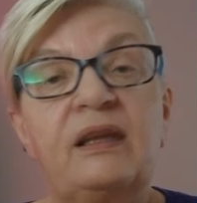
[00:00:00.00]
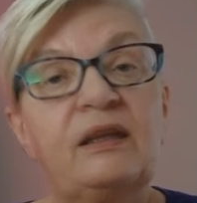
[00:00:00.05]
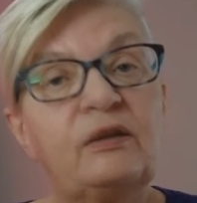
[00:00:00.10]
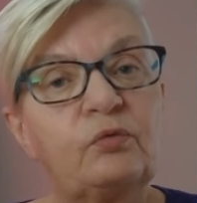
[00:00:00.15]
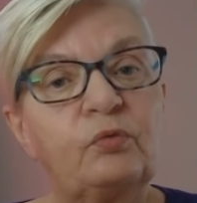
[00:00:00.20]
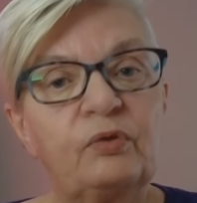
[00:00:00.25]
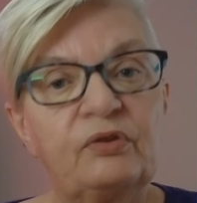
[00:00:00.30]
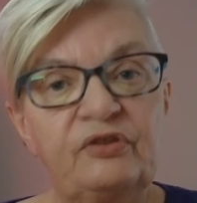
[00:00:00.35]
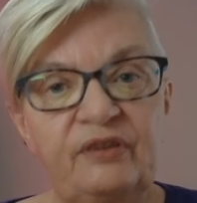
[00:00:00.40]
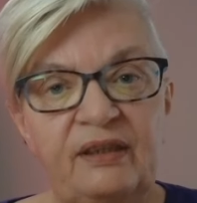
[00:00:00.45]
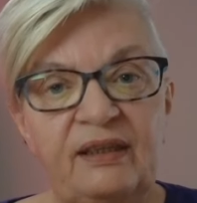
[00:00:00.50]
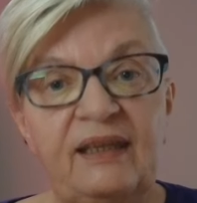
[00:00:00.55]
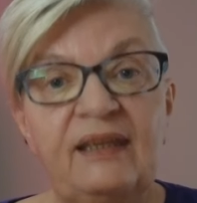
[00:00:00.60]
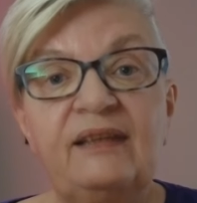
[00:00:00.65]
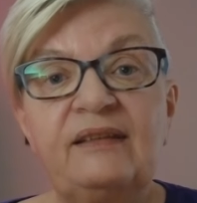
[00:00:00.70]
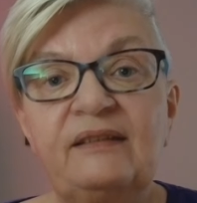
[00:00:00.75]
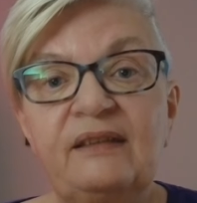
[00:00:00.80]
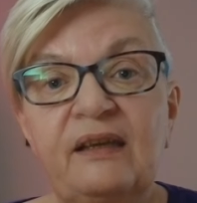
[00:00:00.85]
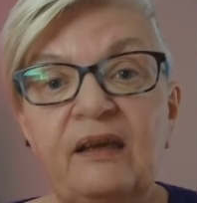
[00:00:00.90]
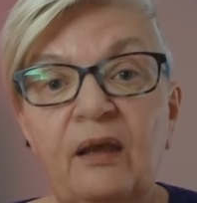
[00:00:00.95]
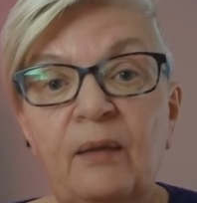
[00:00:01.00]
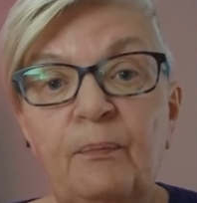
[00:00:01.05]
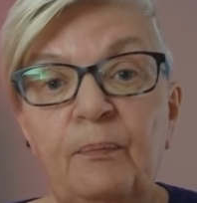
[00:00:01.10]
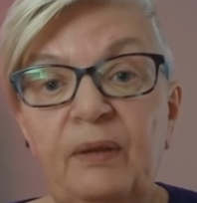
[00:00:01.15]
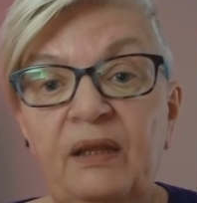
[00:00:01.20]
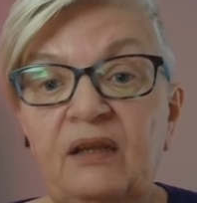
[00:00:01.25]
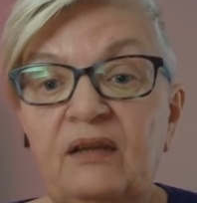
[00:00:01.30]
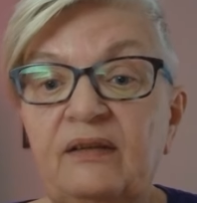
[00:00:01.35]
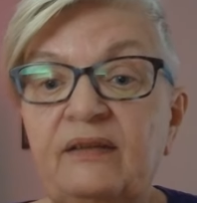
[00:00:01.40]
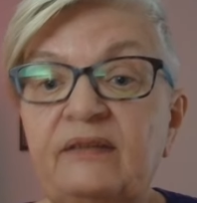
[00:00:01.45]
it would need the
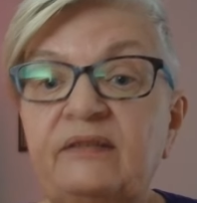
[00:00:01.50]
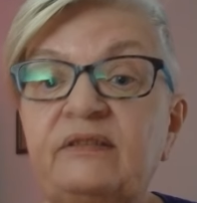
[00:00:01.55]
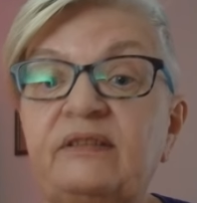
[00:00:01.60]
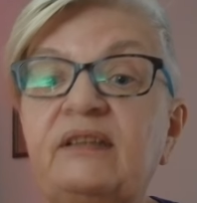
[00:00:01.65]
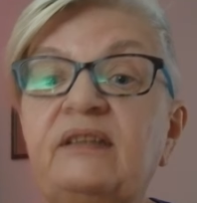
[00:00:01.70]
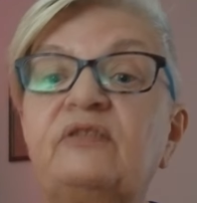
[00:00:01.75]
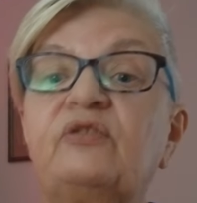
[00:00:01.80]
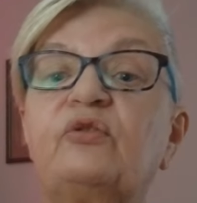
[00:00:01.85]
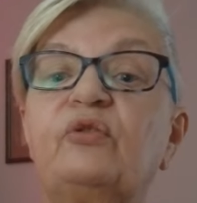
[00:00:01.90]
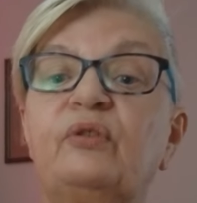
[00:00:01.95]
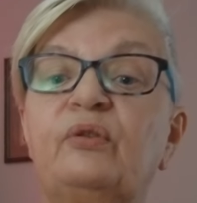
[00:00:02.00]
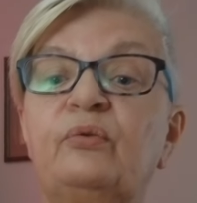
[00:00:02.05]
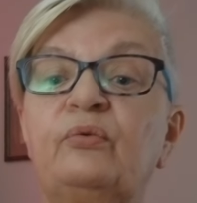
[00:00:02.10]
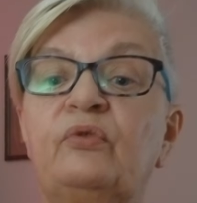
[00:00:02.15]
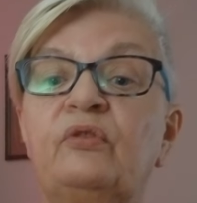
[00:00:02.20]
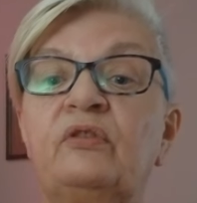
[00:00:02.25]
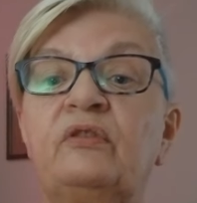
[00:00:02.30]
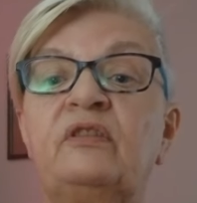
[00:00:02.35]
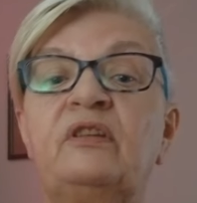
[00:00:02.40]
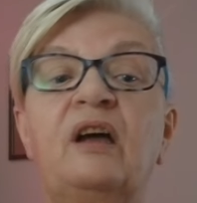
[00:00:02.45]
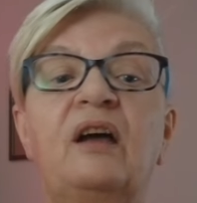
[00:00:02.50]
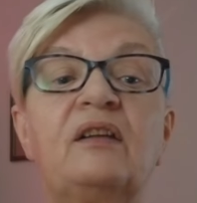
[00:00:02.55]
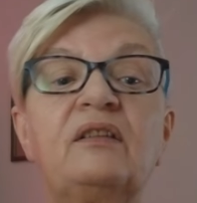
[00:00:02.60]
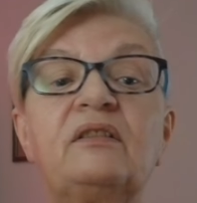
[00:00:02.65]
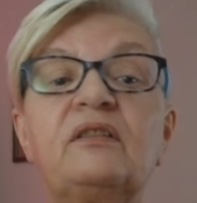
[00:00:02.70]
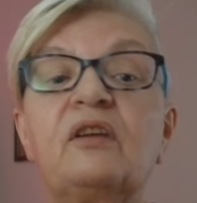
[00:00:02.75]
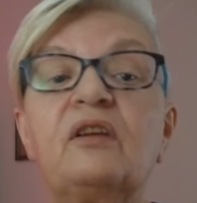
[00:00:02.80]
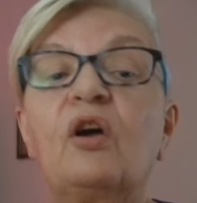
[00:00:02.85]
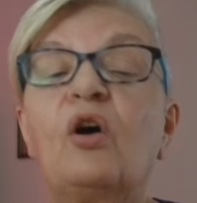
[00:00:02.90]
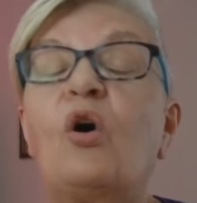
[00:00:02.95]
ability to
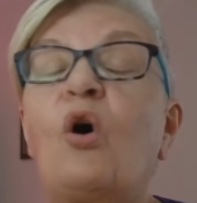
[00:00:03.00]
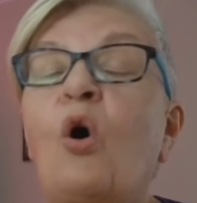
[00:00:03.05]
not